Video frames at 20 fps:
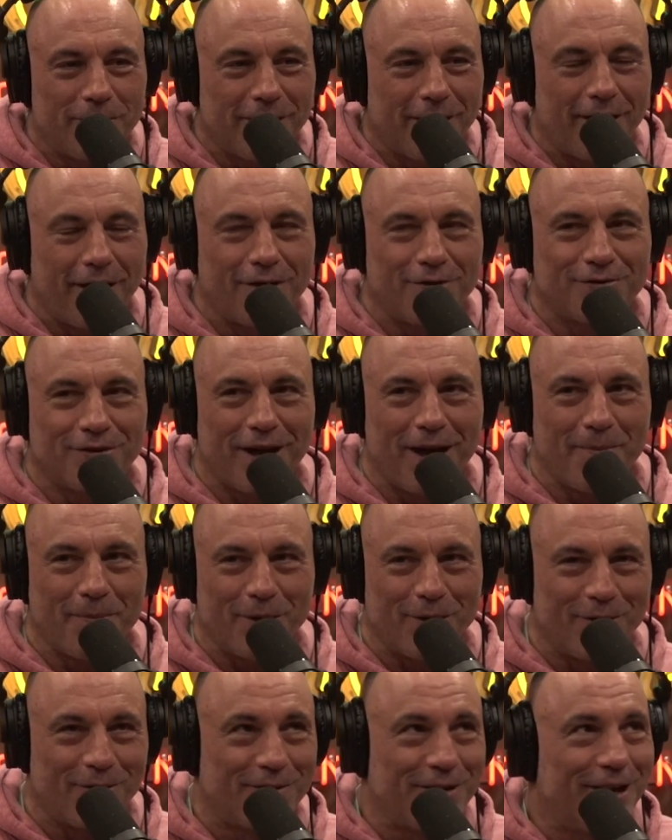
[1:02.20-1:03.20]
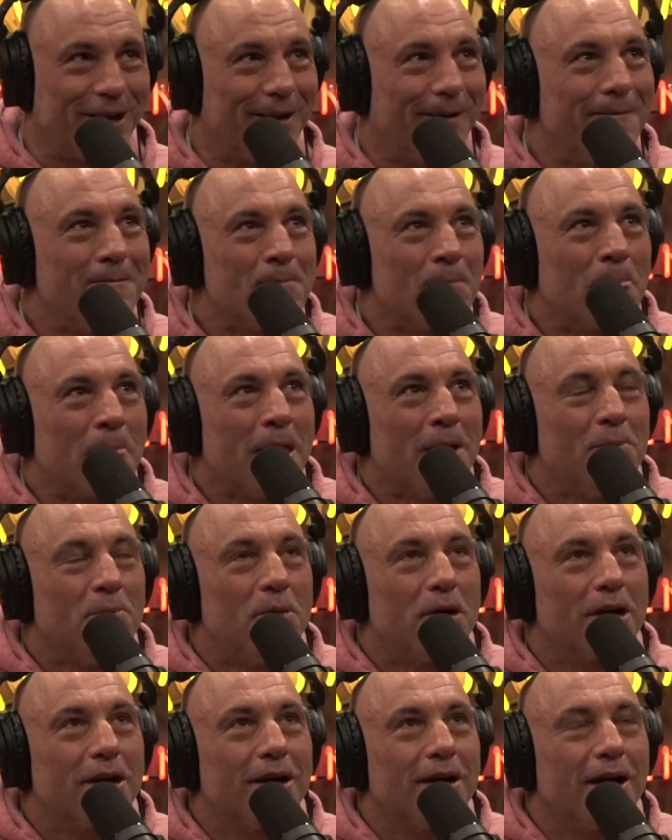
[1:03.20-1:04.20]
the hell's happening over there?
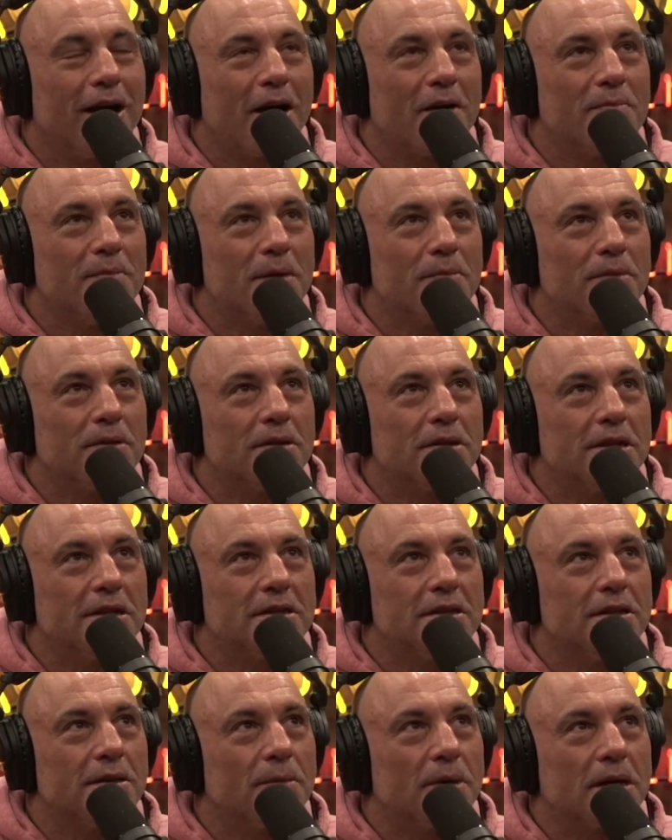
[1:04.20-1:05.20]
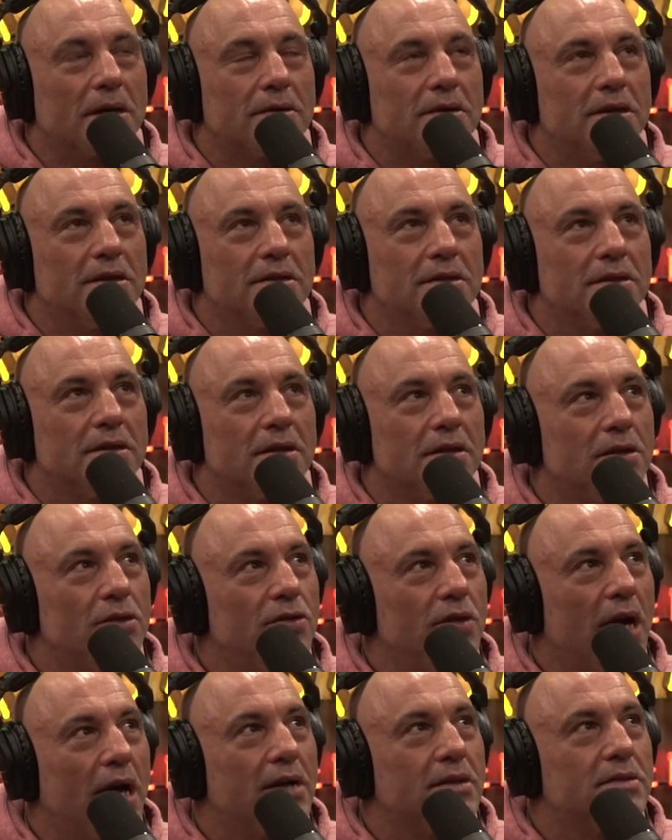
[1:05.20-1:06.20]
But uh, I remember listening. I'm like, this is a,
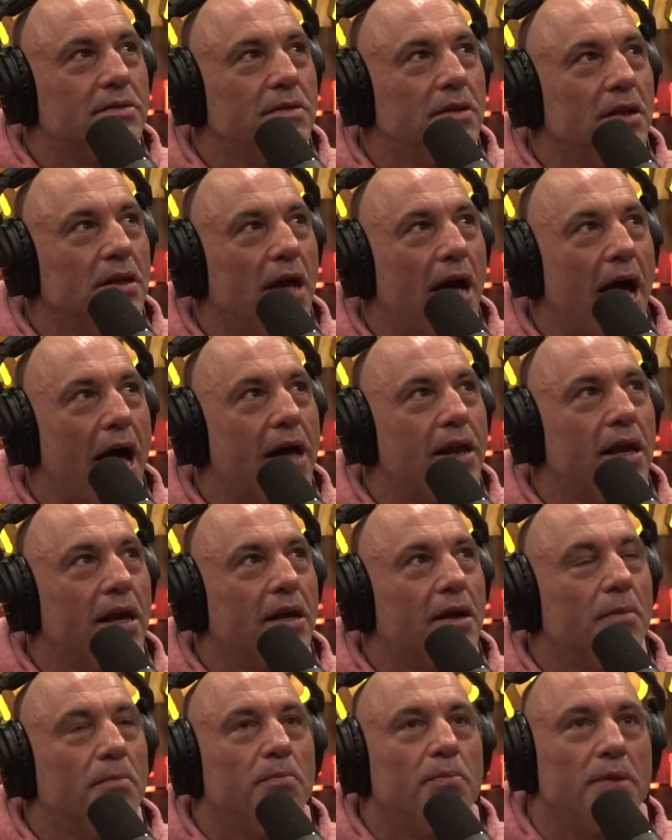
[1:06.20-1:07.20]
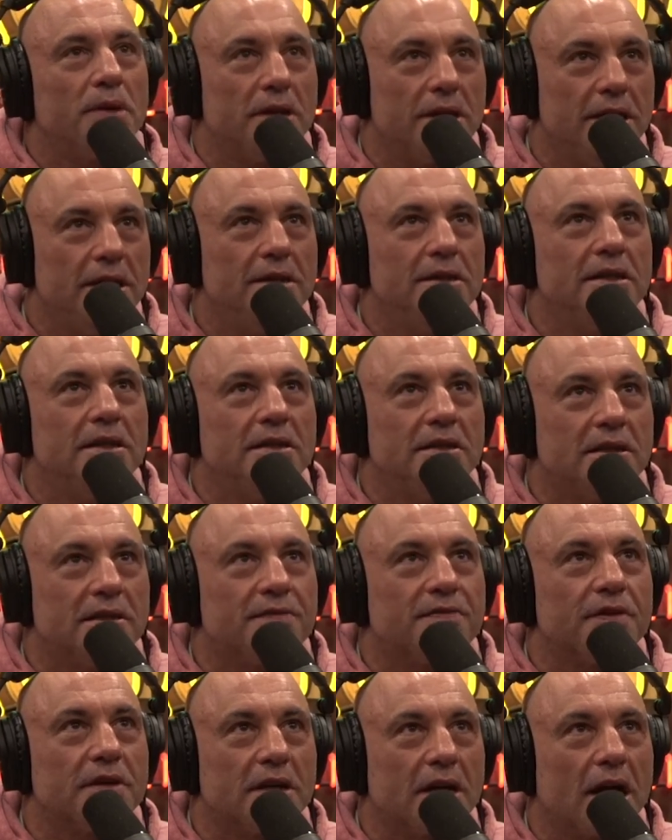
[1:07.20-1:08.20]
you guys had a completely
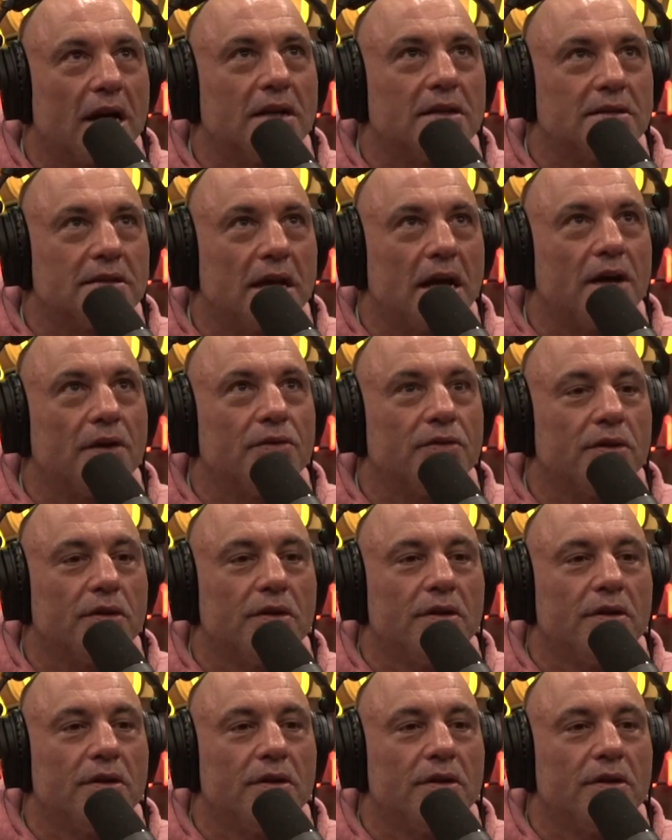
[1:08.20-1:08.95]
different kind of sound.